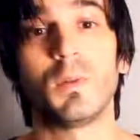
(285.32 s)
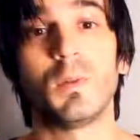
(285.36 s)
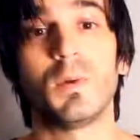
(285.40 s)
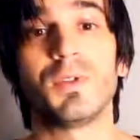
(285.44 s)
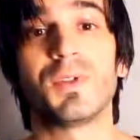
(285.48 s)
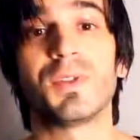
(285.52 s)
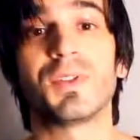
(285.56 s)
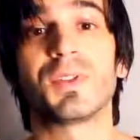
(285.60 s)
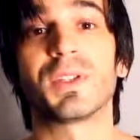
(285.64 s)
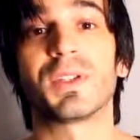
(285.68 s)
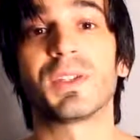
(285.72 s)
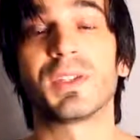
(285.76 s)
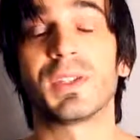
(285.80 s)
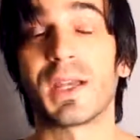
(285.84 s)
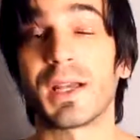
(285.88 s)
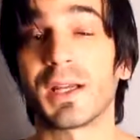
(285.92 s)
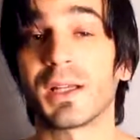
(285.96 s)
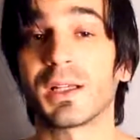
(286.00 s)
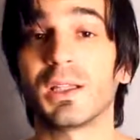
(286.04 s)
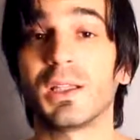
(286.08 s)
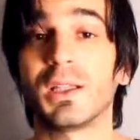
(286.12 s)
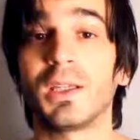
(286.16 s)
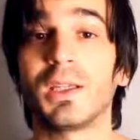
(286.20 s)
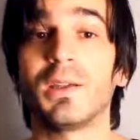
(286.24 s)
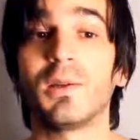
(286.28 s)
which is
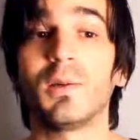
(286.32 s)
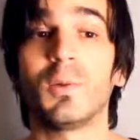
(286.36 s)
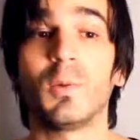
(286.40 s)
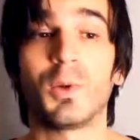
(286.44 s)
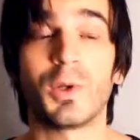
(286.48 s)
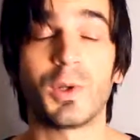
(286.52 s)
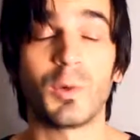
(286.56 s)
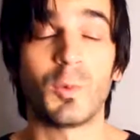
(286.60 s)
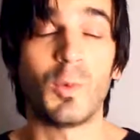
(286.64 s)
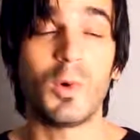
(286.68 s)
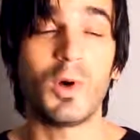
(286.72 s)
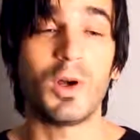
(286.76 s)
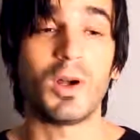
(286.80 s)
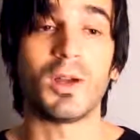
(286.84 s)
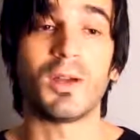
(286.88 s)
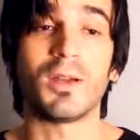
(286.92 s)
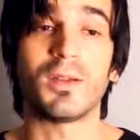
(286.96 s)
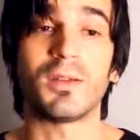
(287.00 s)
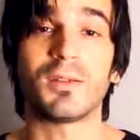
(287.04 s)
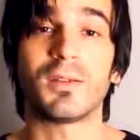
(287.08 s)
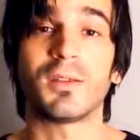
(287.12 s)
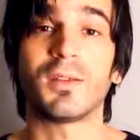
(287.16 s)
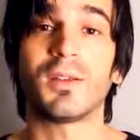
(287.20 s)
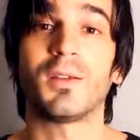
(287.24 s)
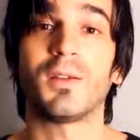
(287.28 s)
exactly what I
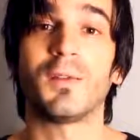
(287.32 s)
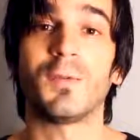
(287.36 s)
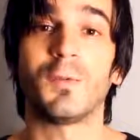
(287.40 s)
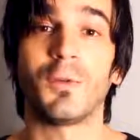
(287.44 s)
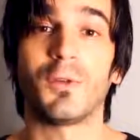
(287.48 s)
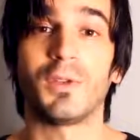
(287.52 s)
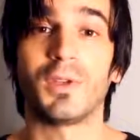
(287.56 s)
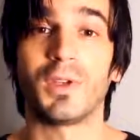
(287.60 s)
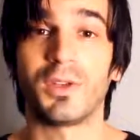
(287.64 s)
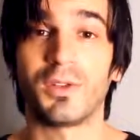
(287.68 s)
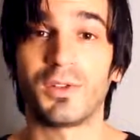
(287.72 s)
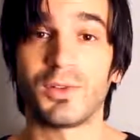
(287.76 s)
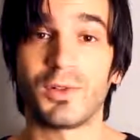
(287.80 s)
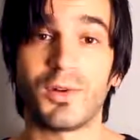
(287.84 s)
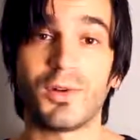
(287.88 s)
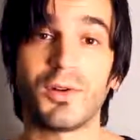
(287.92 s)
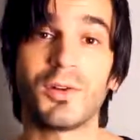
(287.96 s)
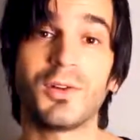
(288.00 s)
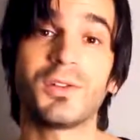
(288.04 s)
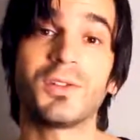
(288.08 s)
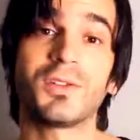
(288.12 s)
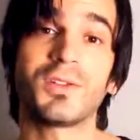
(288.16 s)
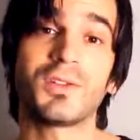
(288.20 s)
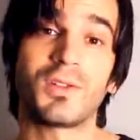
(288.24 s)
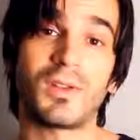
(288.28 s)
want for the
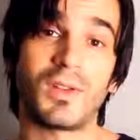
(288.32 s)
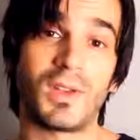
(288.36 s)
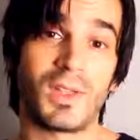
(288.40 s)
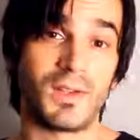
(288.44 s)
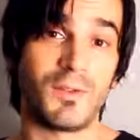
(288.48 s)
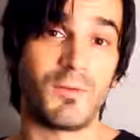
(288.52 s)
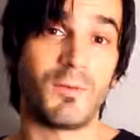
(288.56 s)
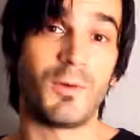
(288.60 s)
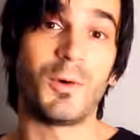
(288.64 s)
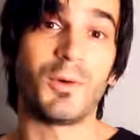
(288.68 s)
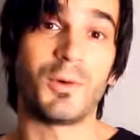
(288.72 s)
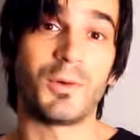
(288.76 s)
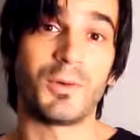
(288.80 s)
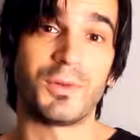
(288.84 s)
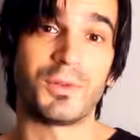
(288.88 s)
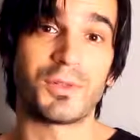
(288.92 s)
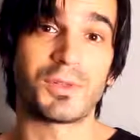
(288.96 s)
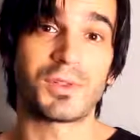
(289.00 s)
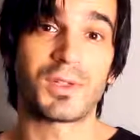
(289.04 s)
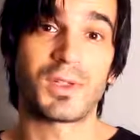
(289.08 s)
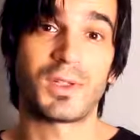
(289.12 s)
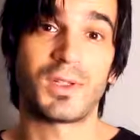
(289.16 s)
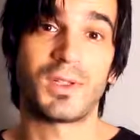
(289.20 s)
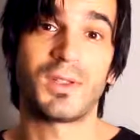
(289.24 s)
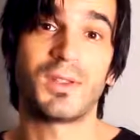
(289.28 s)
guitars and
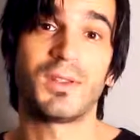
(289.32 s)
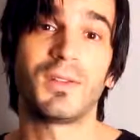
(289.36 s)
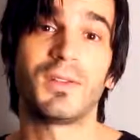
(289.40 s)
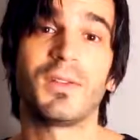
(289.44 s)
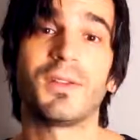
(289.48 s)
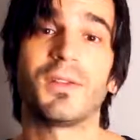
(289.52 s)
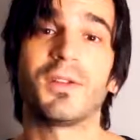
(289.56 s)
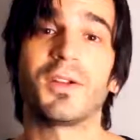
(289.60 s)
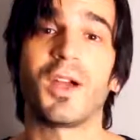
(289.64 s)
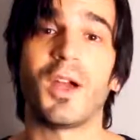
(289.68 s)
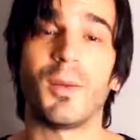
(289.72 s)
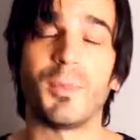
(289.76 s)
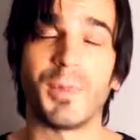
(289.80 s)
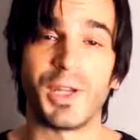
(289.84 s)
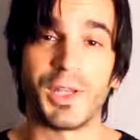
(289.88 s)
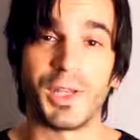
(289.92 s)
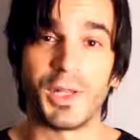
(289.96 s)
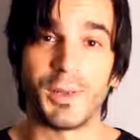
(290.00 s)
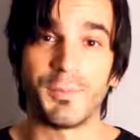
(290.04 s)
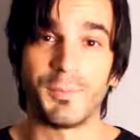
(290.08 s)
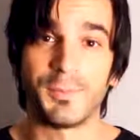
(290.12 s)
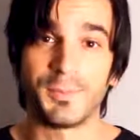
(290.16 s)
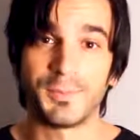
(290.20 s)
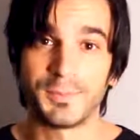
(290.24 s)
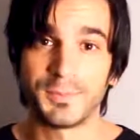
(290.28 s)
vocals that are coming
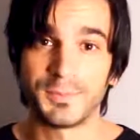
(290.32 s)
up.